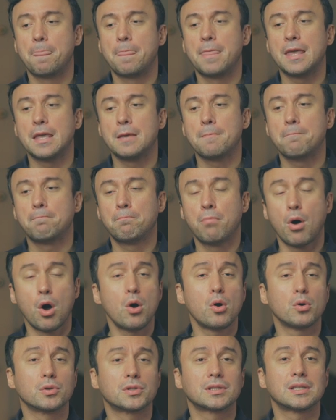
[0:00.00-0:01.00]
the
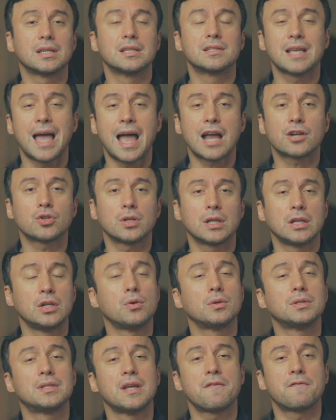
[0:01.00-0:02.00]
post is actually
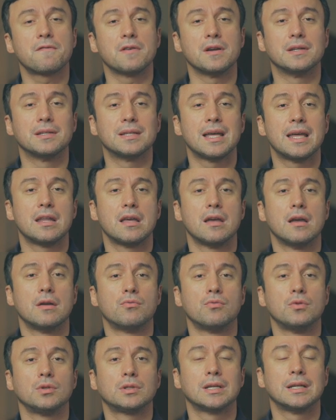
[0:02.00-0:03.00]
no different than a
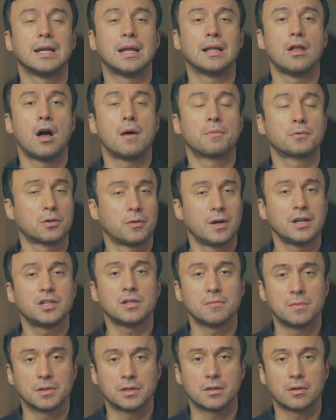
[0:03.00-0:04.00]
root canal
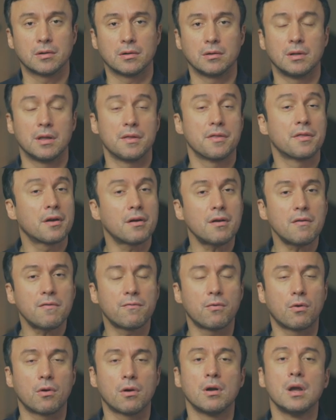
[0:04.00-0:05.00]
obturation material, and
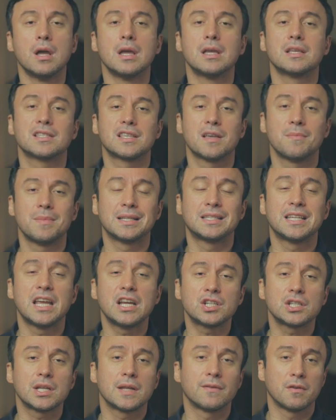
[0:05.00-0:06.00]
therefore
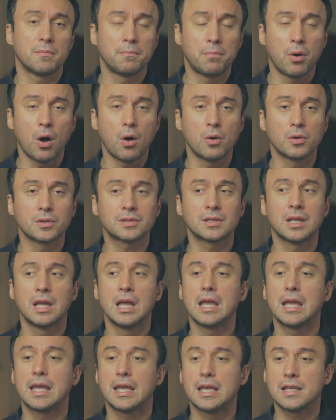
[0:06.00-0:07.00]
cementation of a post
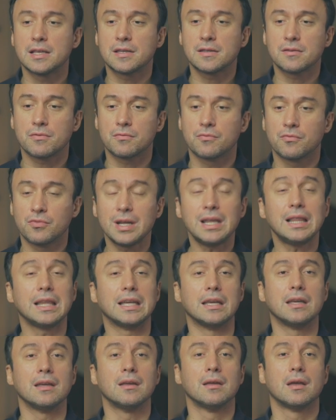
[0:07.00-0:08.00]
is
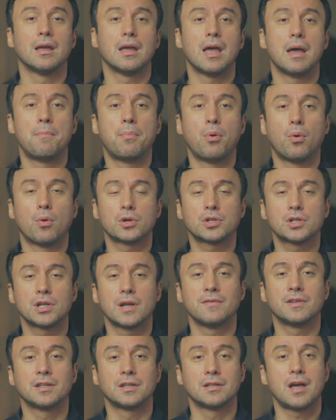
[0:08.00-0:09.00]
really a portion
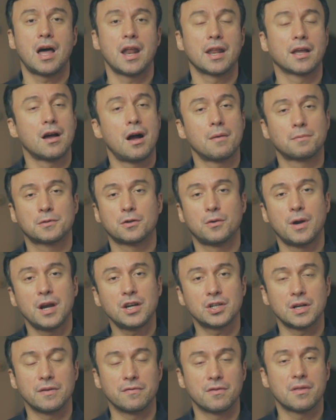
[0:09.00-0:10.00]
of endodontic
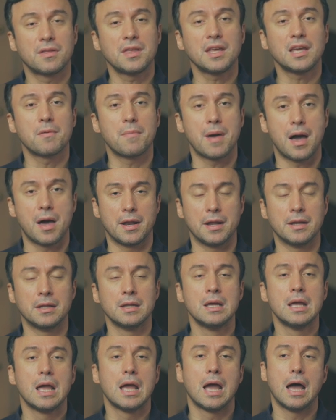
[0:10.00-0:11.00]
obturation if you think about it.
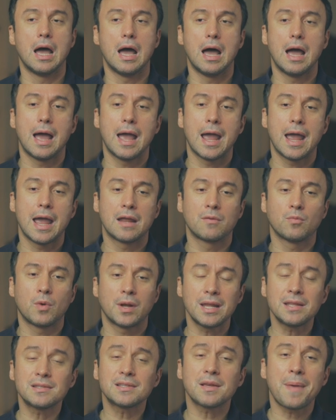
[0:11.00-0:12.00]
And
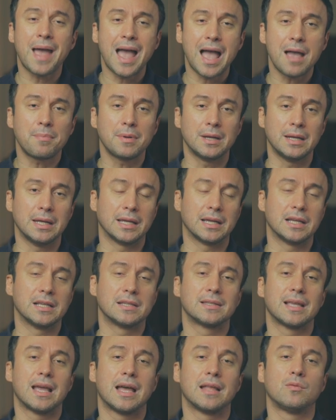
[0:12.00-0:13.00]
what ends up happening
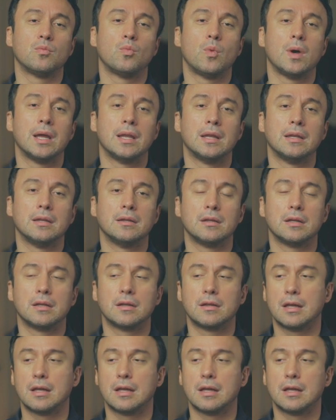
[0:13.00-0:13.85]
is that when